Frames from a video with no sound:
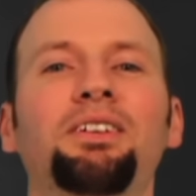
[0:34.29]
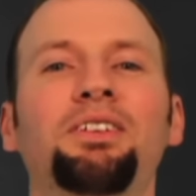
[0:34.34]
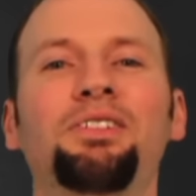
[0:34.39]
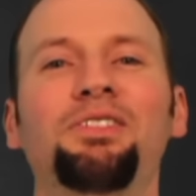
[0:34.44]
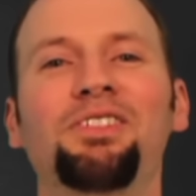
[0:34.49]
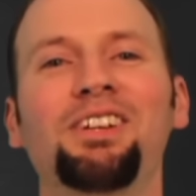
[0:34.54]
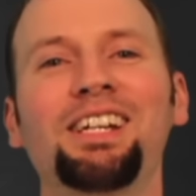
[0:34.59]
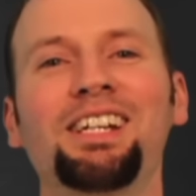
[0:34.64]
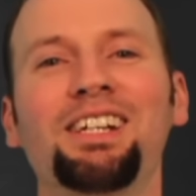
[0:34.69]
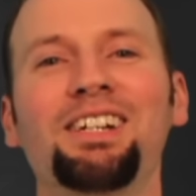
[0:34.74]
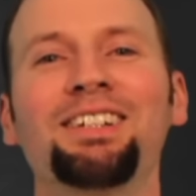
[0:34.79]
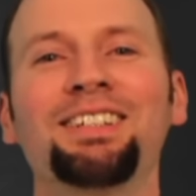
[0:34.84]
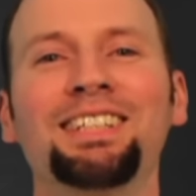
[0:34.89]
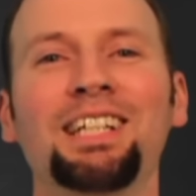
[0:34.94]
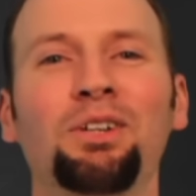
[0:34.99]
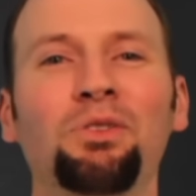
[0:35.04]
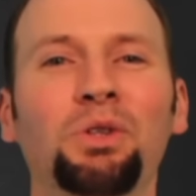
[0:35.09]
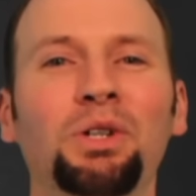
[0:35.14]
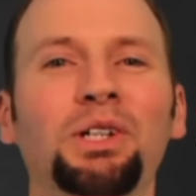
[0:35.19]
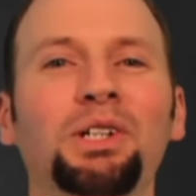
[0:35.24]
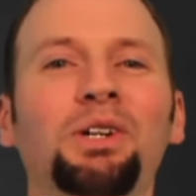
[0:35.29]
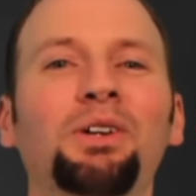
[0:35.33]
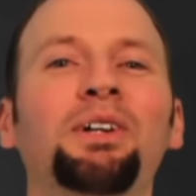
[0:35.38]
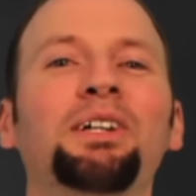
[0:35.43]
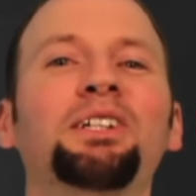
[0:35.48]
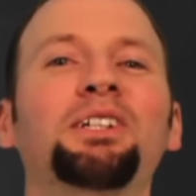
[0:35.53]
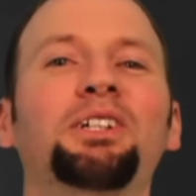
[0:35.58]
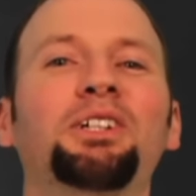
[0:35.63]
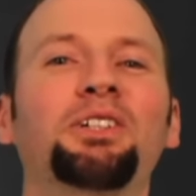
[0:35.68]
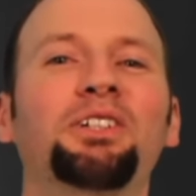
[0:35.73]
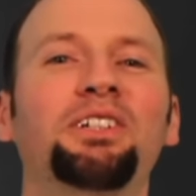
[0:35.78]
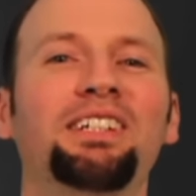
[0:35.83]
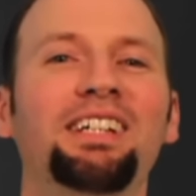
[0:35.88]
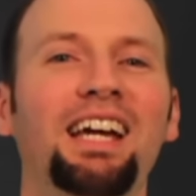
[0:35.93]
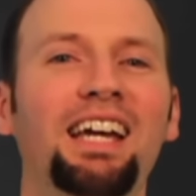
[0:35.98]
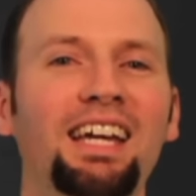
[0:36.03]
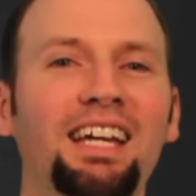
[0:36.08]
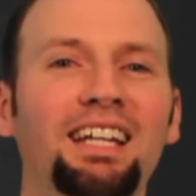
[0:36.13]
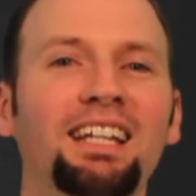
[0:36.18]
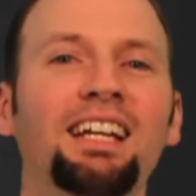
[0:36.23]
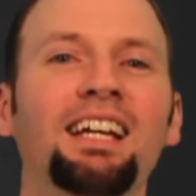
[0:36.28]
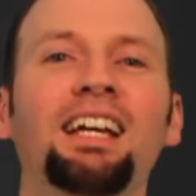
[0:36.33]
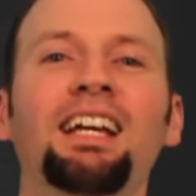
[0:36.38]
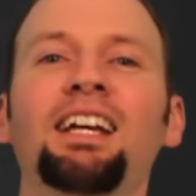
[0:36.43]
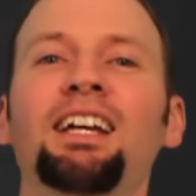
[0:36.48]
videos that we're going to create.